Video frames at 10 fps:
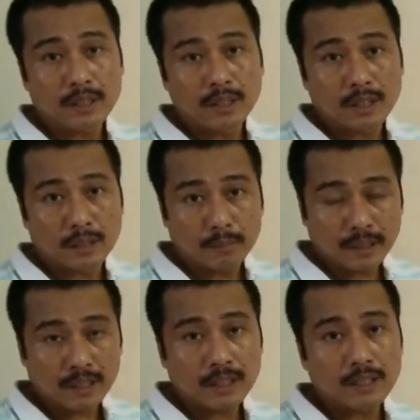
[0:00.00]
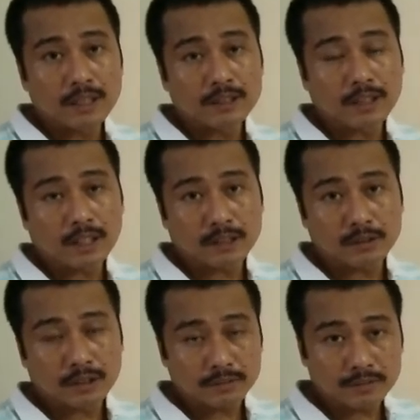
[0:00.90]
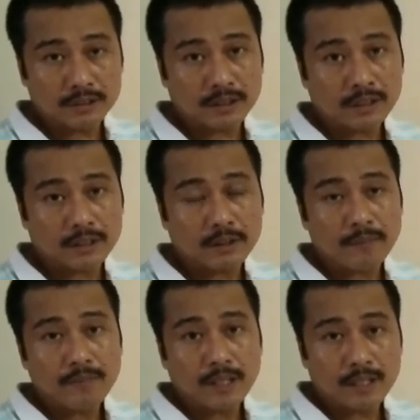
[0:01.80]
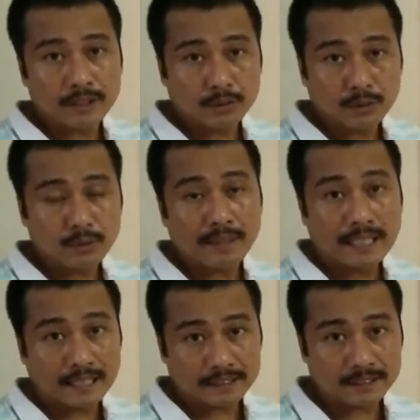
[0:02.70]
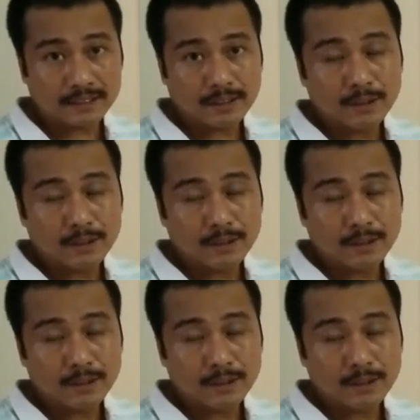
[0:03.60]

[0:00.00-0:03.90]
the metal is electron deficient, is going to be less.